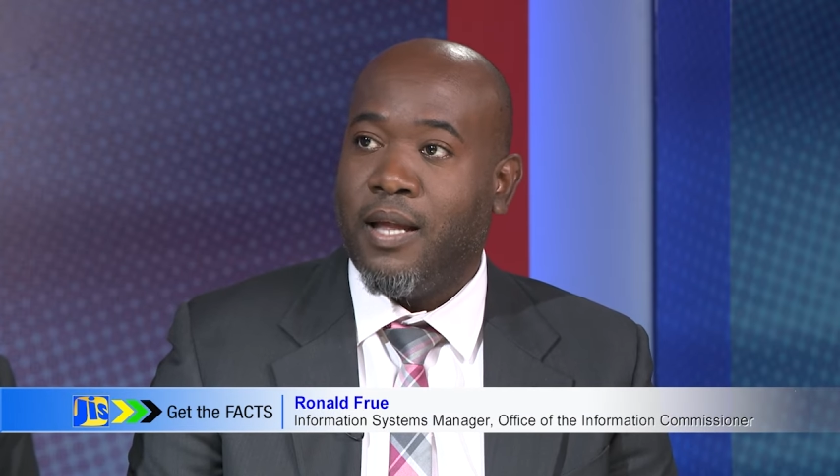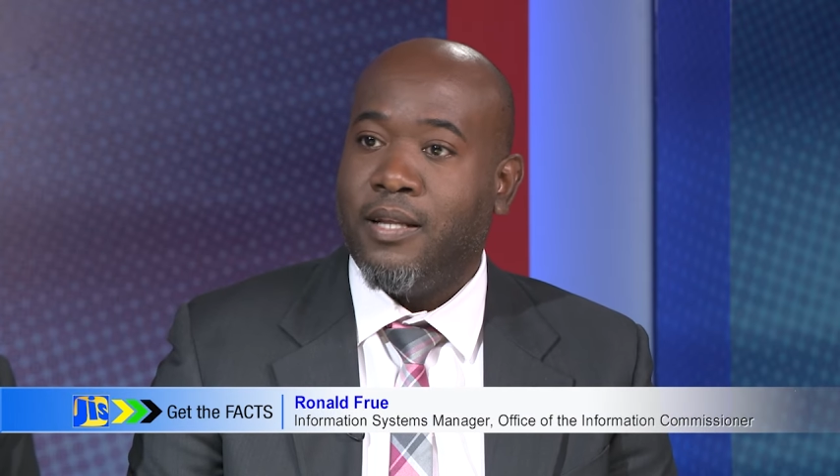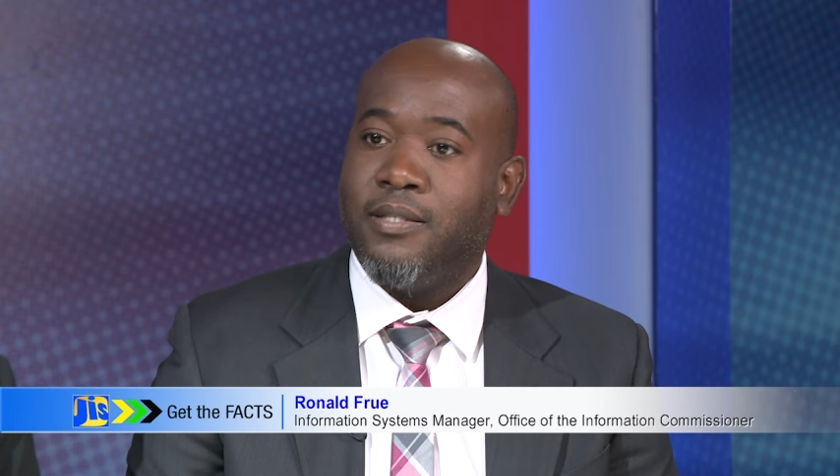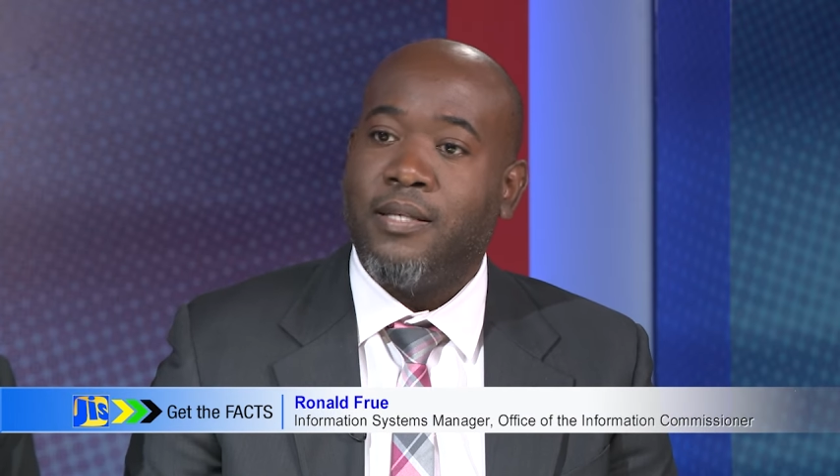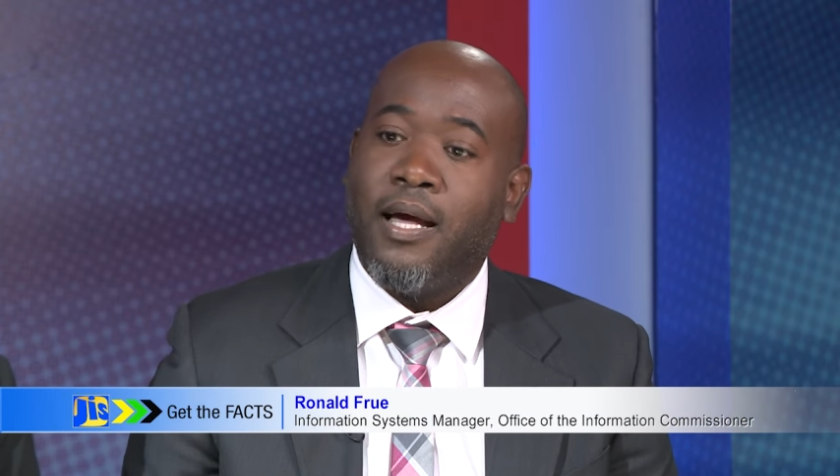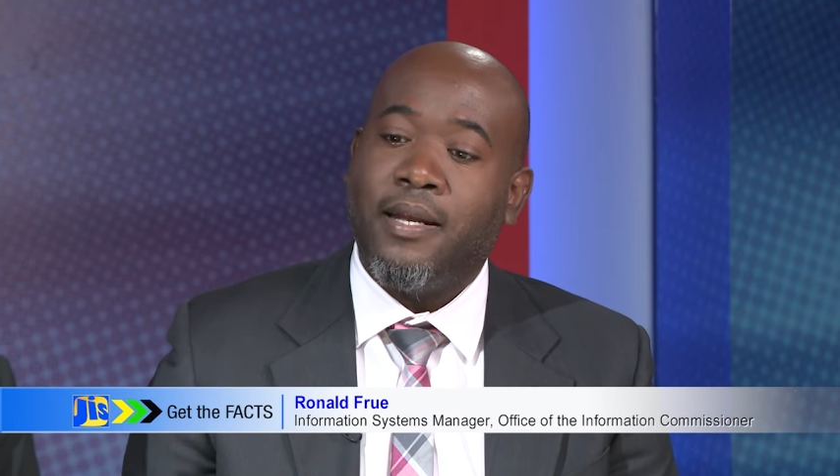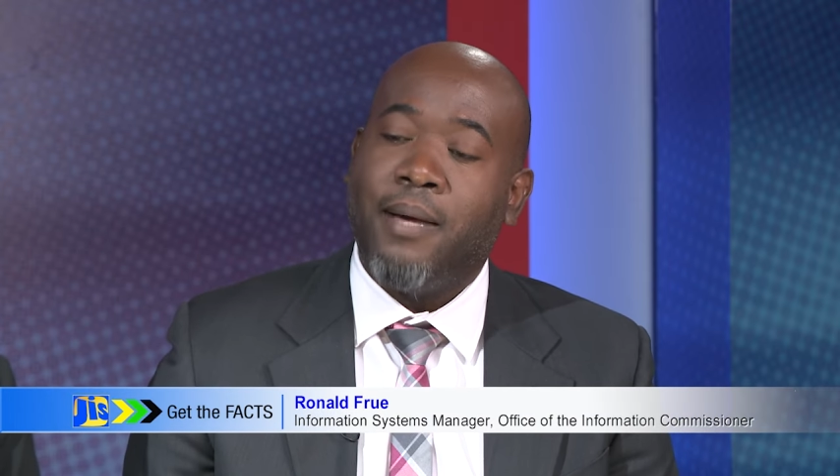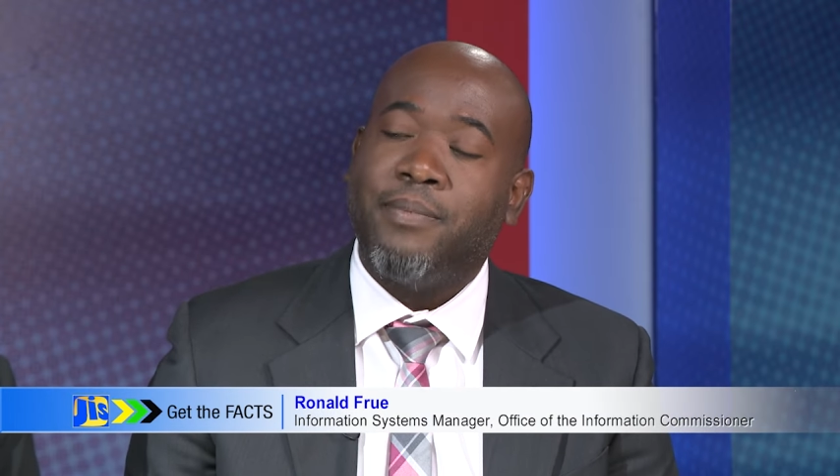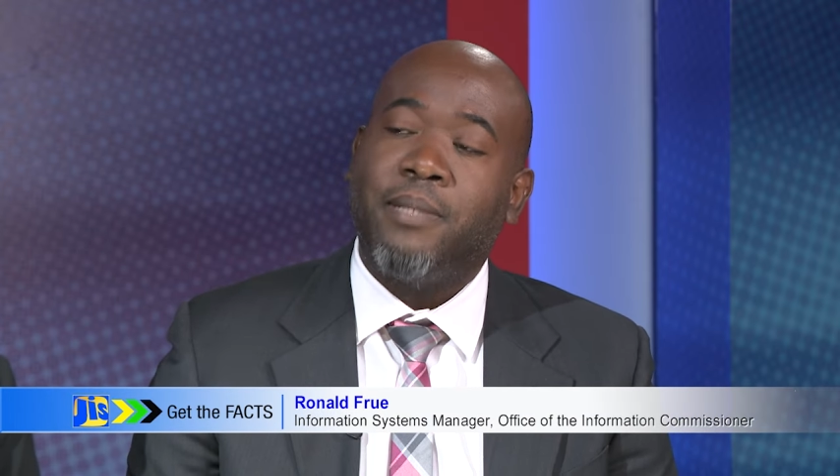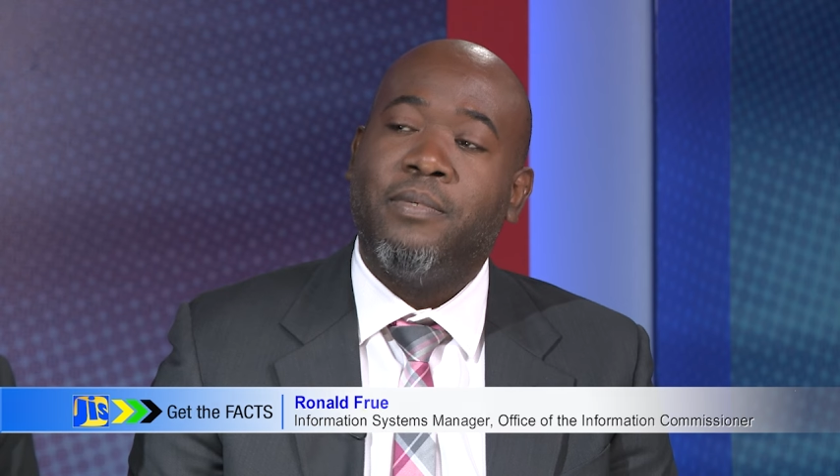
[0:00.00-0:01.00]
and it's
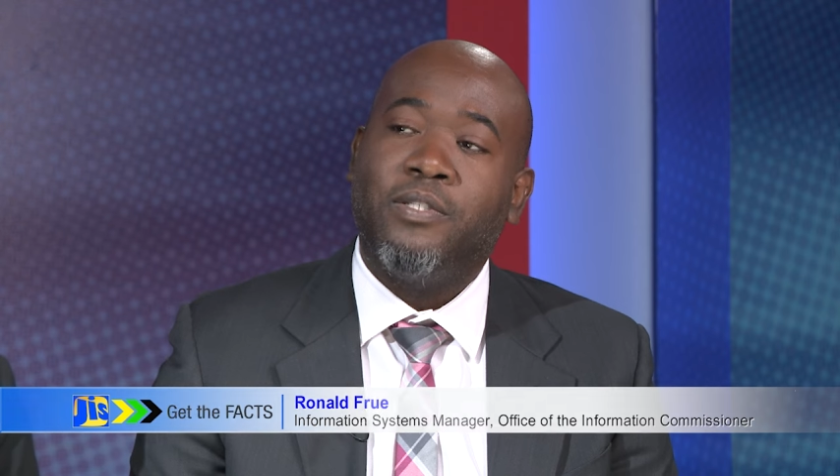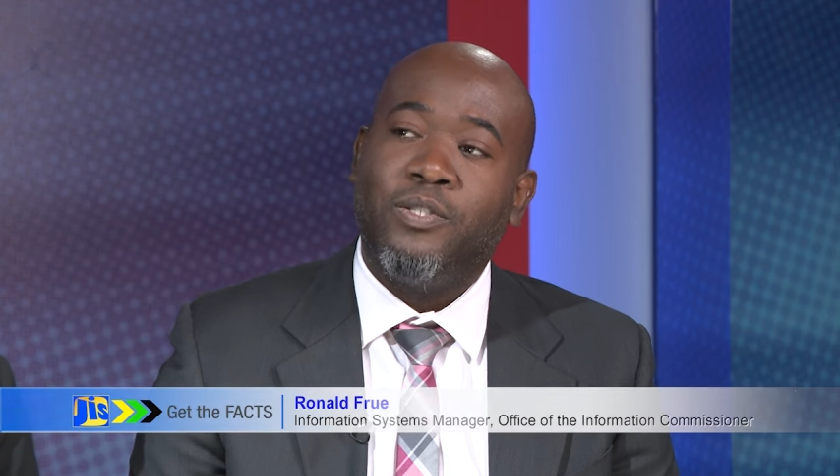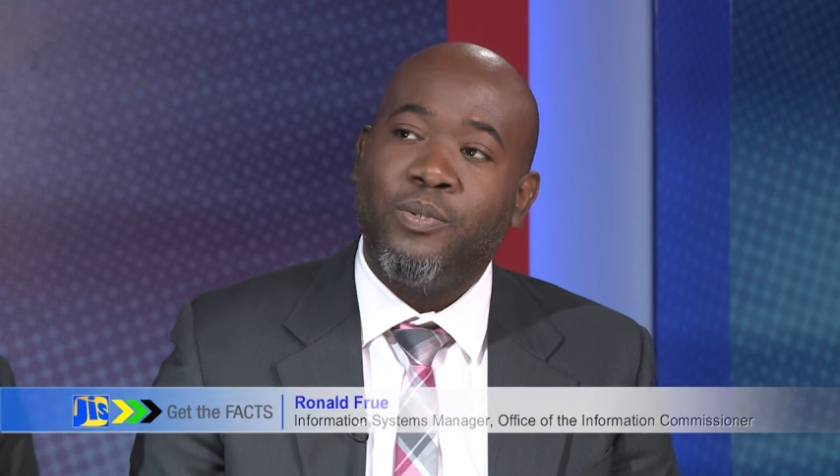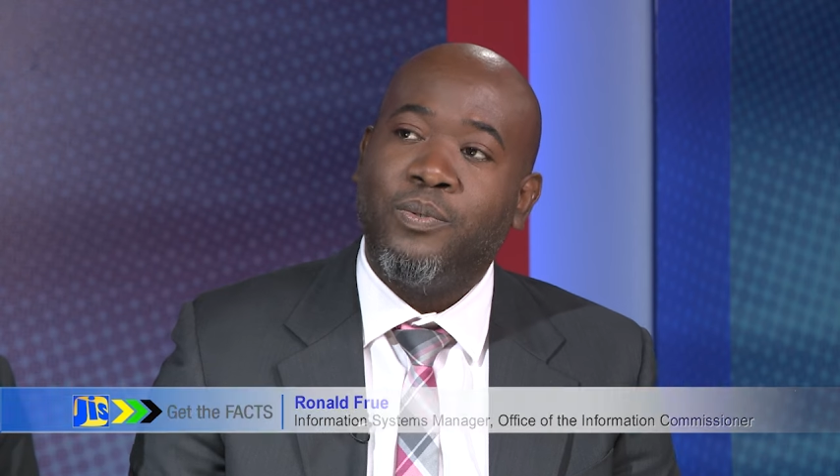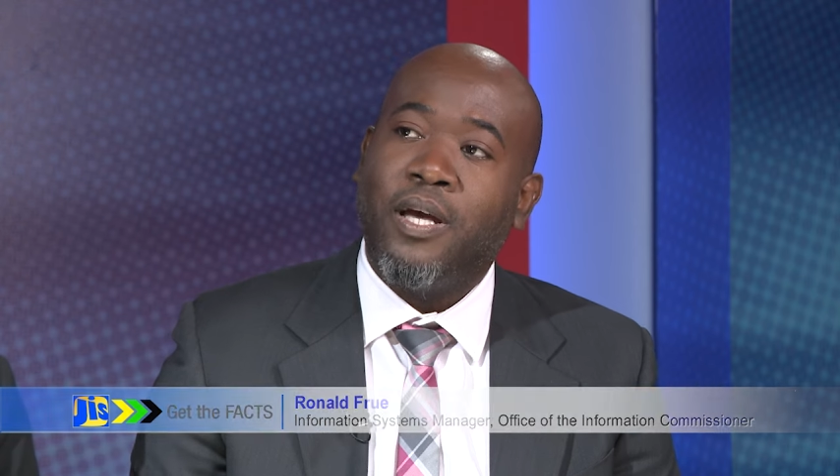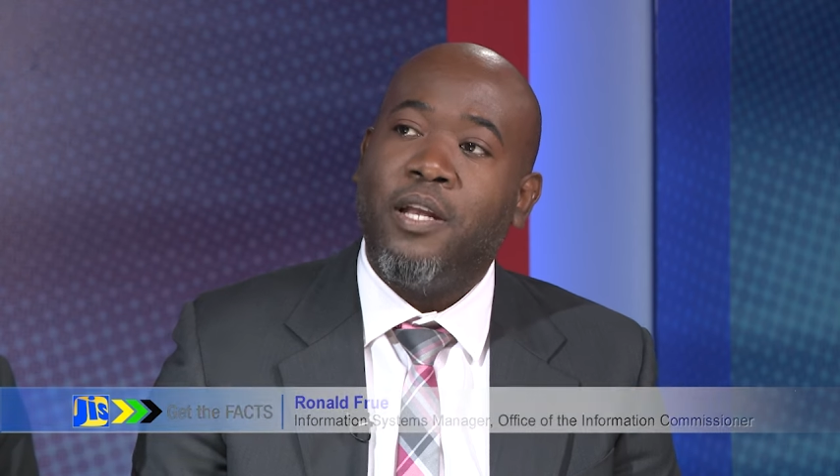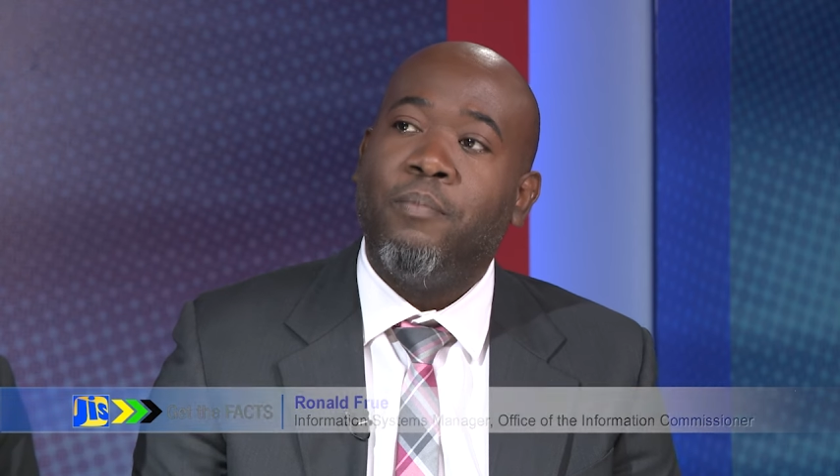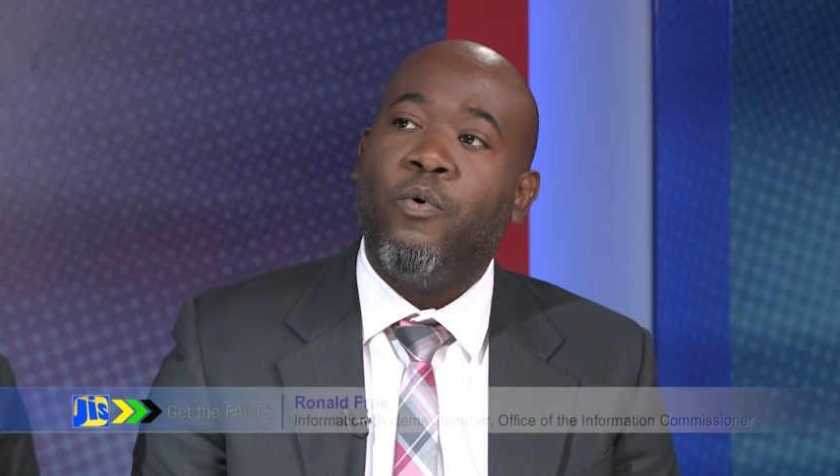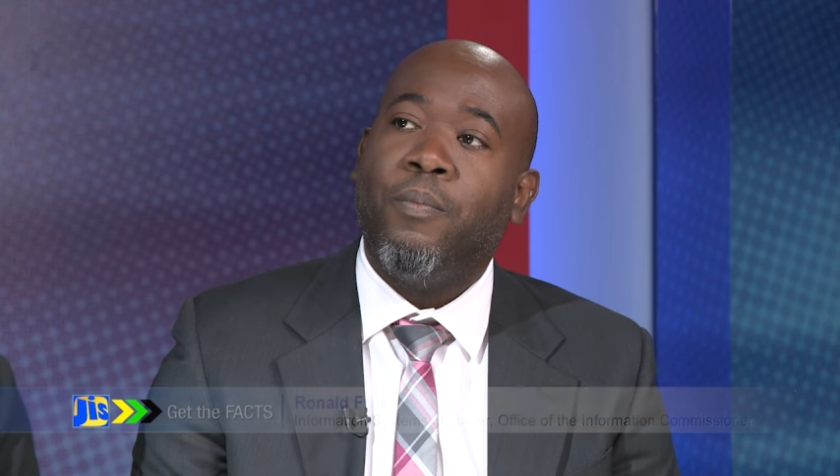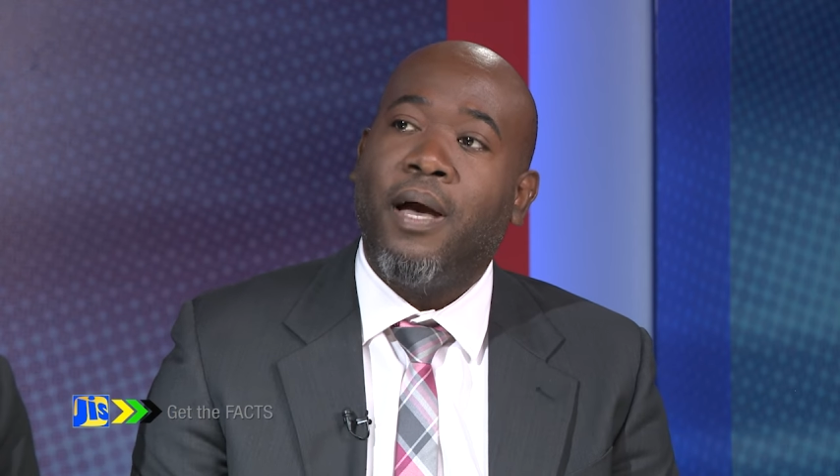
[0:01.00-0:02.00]
adaptable to any
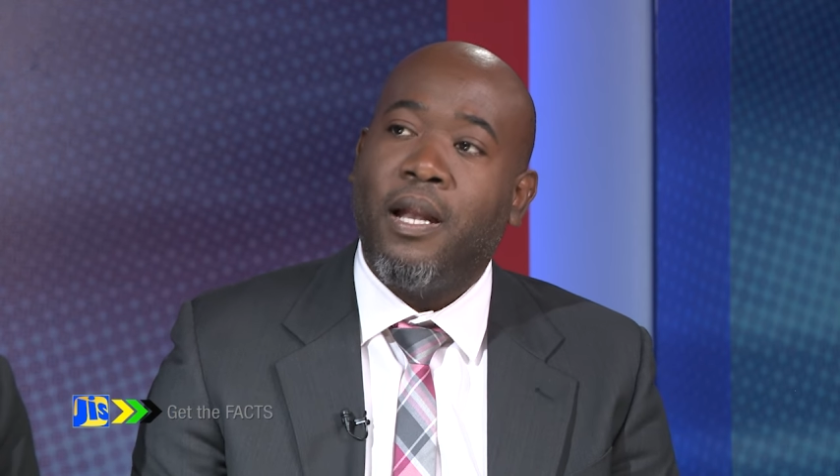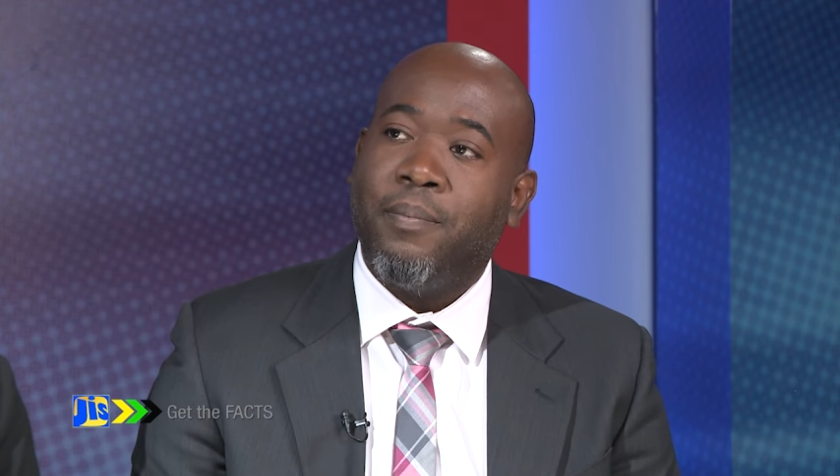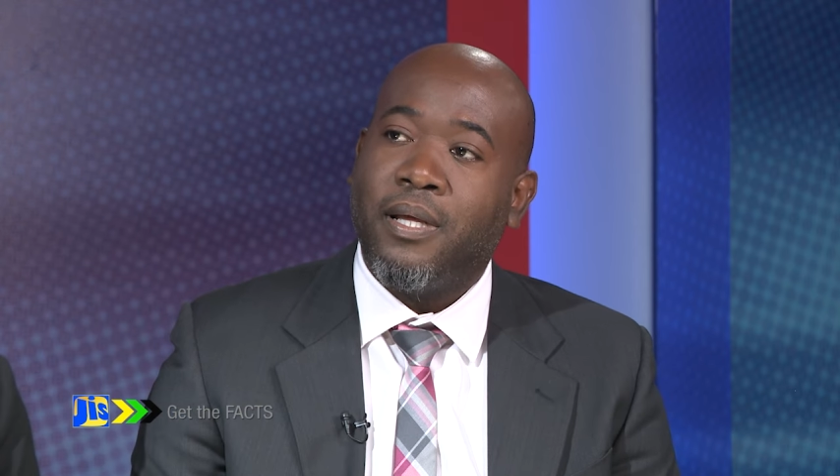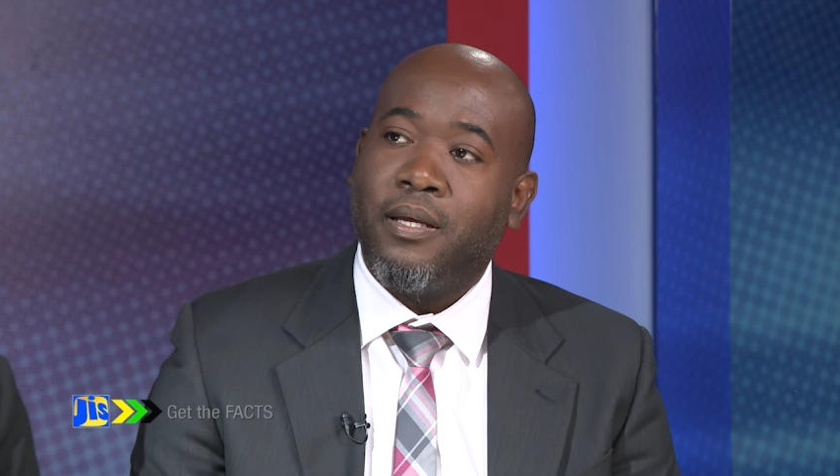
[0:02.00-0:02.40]
mobile app,